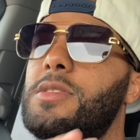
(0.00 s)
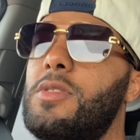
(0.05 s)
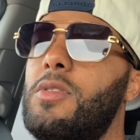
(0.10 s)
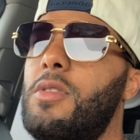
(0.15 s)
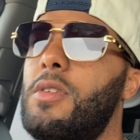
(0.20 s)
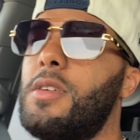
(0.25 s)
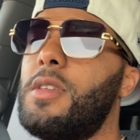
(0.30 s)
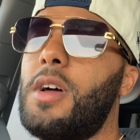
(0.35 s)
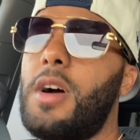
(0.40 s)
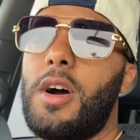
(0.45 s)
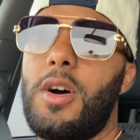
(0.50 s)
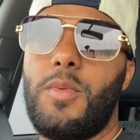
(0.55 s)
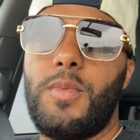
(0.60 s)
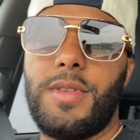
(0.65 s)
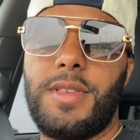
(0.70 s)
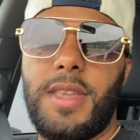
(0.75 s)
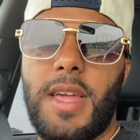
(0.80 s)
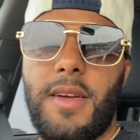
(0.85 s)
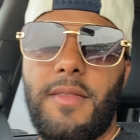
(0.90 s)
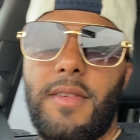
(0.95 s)
going on
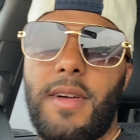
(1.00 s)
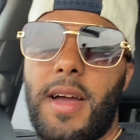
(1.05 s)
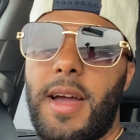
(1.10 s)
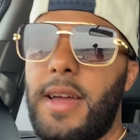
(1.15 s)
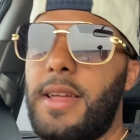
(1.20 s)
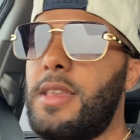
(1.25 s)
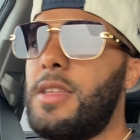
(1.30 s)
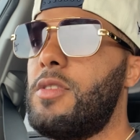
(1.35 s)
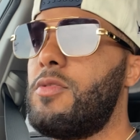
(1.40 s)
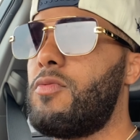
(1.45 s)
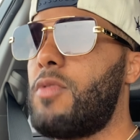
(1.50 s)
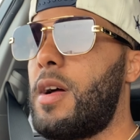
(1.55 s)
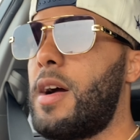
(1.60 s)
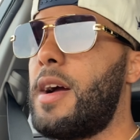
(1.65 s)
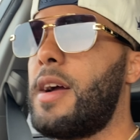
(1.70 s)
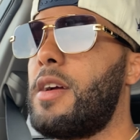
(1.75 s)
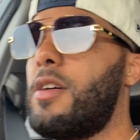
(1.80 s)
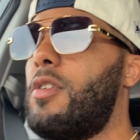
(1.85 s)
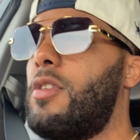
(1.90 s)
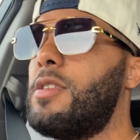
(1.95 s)
with Devin Haney and
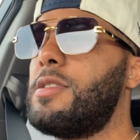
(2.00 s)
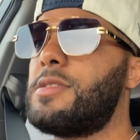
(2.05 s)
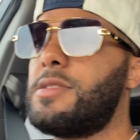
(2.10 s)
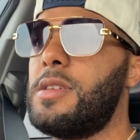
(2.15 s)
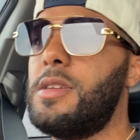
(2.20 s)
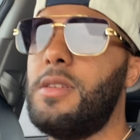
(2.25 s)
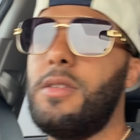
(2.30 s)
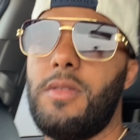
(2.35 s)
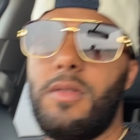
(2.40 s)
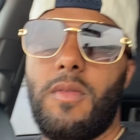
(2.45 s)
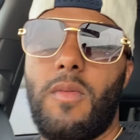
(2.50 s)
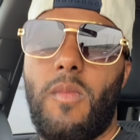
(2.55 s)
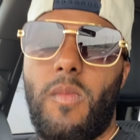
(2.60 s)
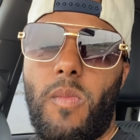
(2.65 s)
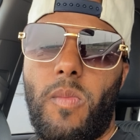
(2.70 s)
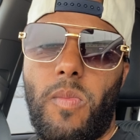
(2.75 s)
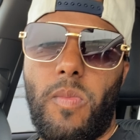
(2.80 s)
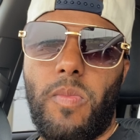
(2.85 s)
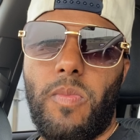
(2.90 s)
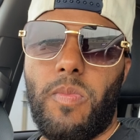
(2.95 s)
Ryan Garcia.
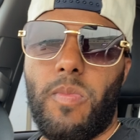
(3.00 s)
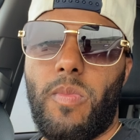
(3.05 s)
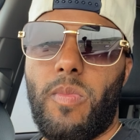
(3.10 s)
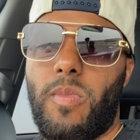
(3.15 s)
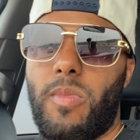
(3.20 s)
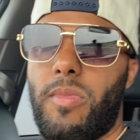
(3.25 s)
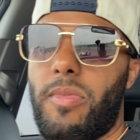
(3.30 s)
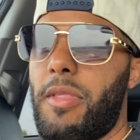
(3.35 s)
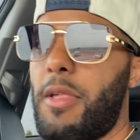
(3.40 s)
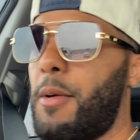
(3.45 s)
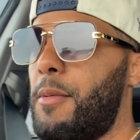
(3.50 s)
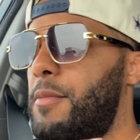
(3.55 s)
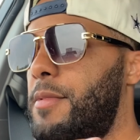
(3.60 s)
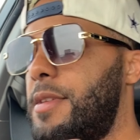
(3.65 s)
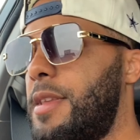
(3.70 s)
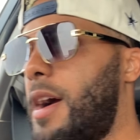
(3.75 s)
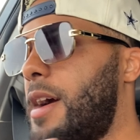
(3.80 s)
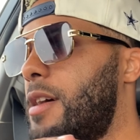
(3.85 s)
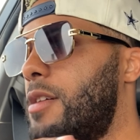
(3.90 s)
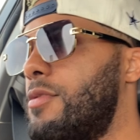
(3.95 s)
we
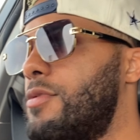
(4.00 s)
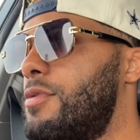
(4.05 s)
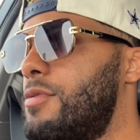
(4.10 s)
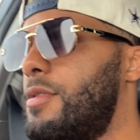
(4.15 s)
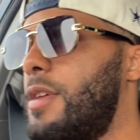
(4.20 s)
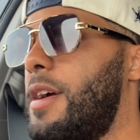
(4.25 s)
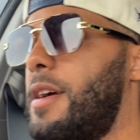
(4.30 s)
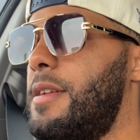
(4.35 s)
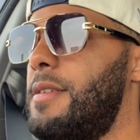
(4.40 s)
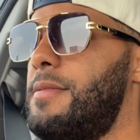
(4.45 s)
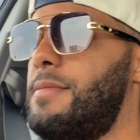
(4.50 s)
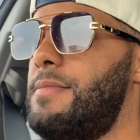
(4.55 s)
not gonna do that.